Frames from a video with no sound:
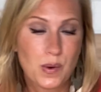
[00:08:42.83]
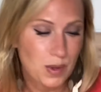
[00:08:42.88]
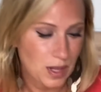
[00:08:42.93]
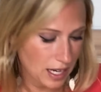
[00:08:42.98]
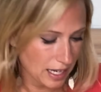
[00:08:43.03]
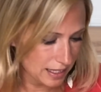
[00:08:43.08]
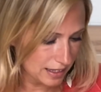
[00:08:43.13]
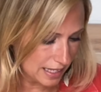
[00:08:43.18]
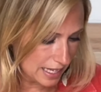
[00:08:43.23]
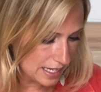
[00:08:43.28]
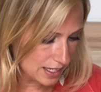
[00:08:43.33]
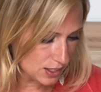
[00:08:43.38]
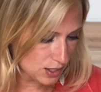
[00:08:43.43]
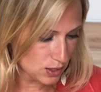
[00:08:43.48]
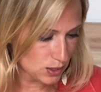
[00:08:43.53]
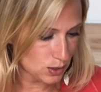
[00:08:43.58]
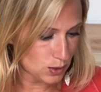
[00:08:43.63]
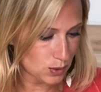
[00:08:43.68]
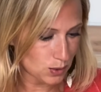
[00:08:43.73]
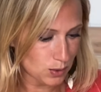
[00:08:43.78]
that I like to
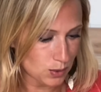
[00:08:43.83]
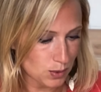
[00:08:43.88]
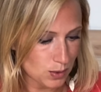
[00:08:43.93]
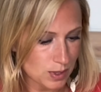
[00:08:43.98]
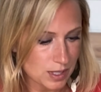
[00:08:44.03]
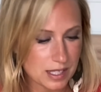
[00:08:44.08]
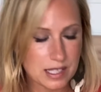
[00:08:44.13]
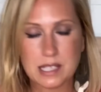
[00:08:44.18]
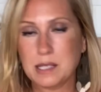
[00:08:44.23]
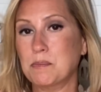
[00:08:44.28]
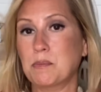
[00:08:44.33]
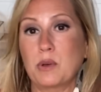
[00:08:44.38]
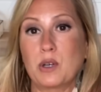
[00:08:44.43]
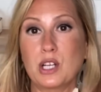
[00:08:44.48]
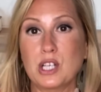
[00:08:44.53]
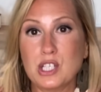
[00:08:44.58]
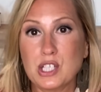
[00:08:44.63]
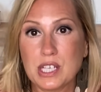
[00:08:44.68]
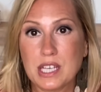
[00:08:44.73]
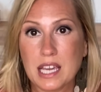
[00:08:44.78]
use this
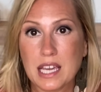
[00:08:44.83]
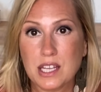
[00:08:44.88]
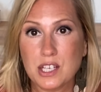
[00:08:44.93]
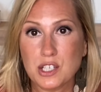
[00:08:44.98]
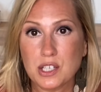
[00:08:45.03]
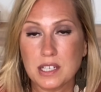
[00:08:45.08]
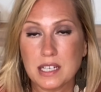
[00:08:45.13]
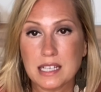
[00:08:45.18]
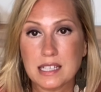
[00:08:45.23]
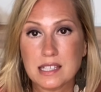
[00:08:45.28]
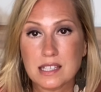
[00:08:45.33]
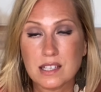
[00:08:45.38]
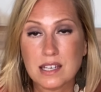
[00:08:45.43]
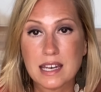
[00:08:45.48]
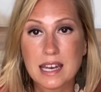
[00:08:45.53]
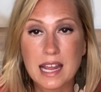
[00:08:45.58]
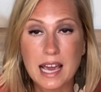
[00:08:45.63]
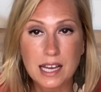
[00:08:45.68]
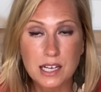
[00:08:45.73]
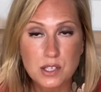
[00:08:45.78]
burnishing agent. It's a
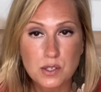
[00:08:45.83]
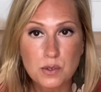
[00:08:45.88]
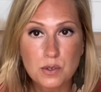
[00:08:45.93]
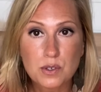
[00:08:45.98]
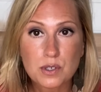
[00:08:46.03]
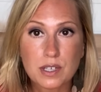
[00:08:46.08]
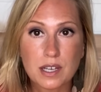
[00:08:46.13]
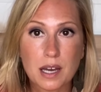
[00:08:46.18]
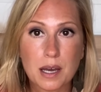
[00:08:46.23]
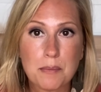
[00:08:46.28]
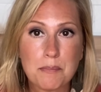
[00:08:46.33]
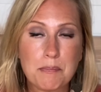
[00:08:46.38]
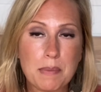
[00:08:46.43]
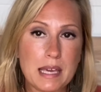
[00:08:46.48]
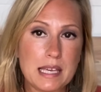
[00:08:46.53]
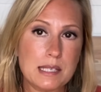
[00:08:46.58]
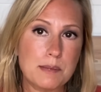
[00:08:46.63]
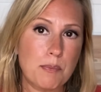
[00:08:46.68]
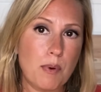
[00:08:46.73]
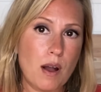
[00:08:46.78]
natural
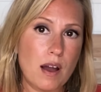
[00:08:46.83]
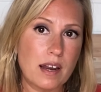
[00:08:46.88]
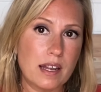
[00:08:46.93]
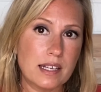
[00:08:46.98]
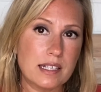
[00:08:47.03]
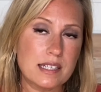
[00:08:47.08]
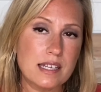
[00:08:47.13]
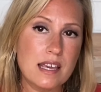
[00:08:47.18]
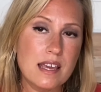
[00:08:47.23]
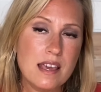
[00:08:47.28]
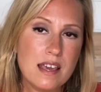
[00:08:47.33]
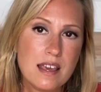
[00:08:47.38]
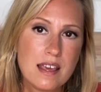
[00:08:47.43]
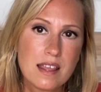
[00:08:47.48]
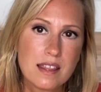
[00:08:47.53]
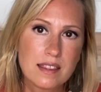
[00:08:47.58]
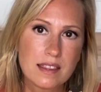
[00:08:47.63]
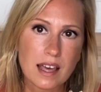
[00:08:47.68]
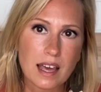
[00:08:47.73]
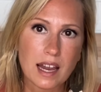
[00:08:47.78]
gum-based product
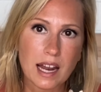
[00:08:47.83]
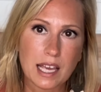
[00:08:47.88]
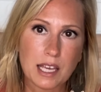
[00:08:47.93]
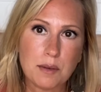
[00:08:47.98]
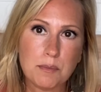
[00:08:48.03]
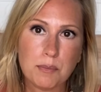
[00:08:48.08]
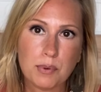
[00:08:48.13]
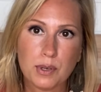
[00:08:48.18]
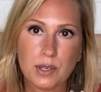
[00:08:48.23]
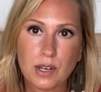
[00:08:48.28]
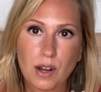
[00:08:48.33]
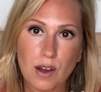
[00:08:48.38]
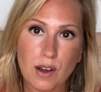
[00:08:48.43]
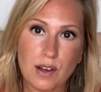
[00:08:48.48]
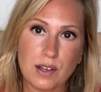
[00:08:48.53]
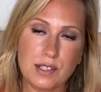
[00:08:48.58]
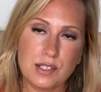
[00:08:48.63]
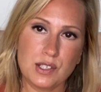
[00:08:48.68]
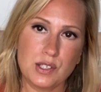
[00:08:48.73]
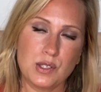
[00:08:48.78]
that I can put
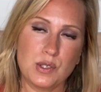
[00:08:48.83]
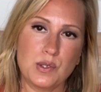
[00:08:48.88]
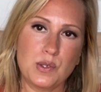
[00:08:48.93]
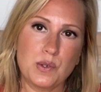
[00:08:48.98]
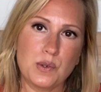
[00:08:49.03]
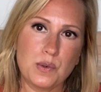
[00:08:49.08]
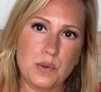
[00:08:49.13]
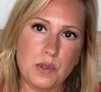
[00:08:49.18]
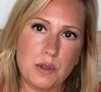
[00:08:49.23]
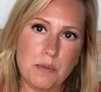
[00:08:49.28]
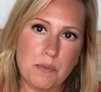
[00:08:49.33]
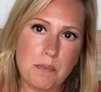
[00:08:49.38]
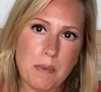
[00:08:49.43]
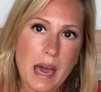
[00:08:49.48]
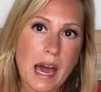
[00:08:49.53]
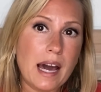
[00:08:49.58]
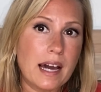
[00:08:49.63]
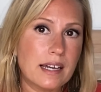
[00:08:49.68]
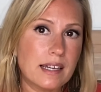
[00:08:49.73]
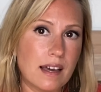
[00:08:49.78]
onto the
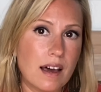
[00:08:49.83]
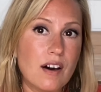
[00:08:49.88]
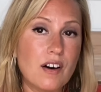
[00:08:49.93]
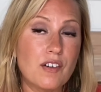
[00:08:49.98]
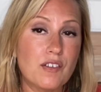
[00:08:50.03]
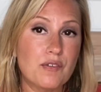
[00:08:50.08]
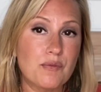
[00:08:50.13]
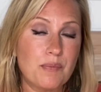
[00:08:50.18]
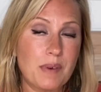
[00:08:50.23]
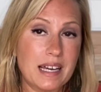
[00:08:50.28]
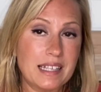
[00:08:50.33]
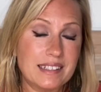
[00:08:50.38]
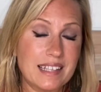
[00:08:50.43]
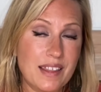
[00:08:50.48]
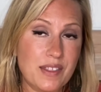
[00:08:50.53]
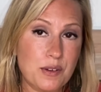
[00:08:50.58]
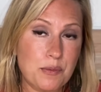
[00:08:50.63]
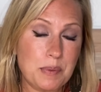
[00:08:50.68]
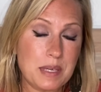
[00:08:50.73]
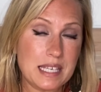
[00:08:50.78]
back of my
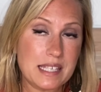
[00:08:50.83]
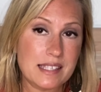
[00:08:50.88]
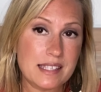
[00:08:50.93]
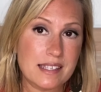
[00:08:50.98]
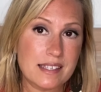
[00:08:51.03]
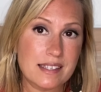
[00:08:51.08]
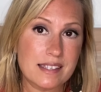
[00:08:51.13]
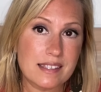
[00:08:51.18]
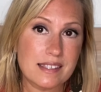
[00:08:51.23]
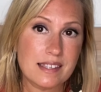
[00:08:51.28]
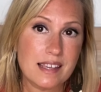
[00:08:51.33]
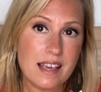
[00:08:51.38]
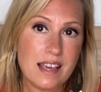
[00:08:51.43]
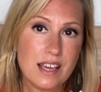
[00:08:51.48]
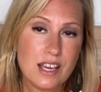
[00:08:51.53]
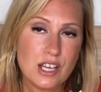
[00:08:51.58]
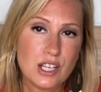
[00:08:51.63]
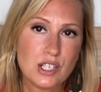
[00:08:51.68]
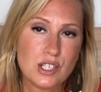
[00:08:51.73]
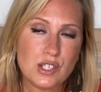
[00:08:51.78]
leather pieces
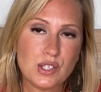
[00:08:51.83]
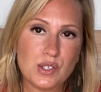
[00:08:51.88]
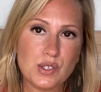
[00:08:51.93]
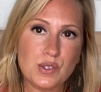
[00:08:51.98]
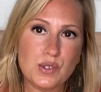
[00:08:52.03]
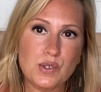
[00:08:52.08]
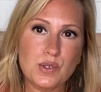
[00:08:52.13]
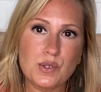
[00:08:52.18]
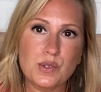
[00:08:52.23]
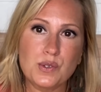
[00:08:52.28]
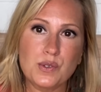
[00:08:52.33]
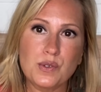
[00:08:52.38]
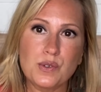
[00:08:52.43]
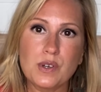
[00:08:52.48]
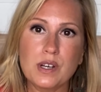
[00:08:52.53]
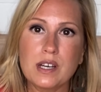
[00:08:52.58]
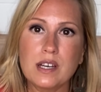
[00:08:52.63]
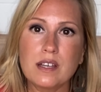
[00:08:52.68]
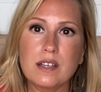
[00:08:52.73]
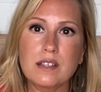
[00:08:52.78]
to
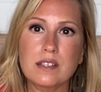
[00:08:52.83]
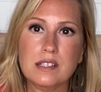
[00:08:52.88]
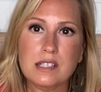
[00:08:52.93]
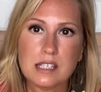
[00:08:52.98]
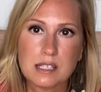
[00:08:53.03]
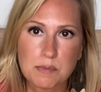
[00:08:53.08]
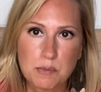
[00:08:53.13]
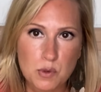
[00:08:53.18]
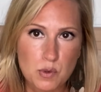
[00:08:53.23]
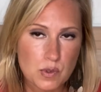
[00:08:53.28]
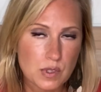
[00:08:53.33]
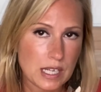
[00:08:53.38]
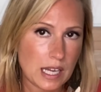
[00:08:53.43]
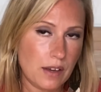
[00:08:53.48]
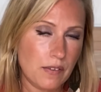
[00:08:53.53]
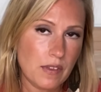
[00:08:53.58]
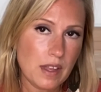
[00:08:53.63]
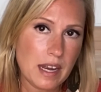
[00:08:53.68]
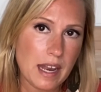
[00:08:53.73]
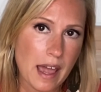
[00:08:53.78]
smooth down
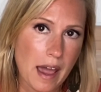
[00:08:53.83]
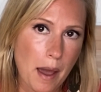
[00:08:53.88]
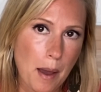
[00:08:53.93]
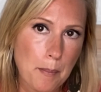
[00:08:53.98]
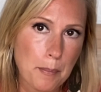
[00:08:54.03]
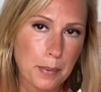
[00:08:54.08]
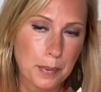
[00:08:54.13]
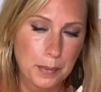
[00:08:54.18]
the nap,